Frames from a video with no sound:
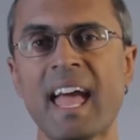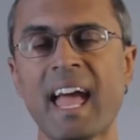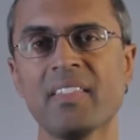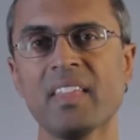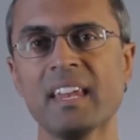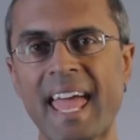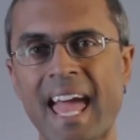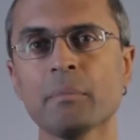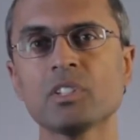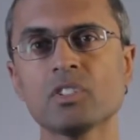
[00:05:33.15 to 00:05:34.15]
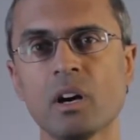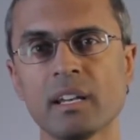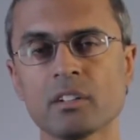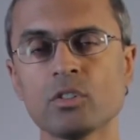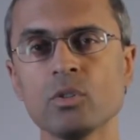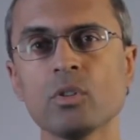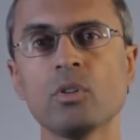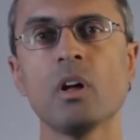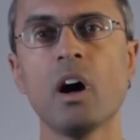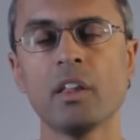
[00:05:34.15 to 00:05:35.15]
and then Amazon and
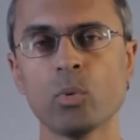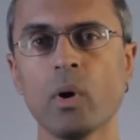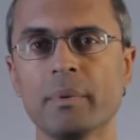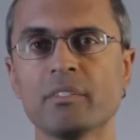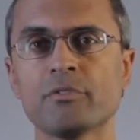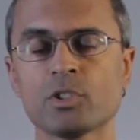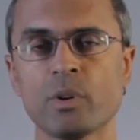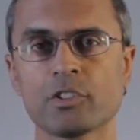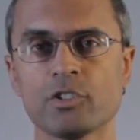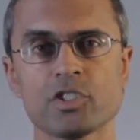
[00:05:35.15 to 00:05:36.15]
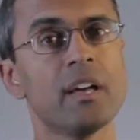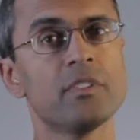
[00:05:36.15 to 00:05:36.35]
Google on the web infrastructure side.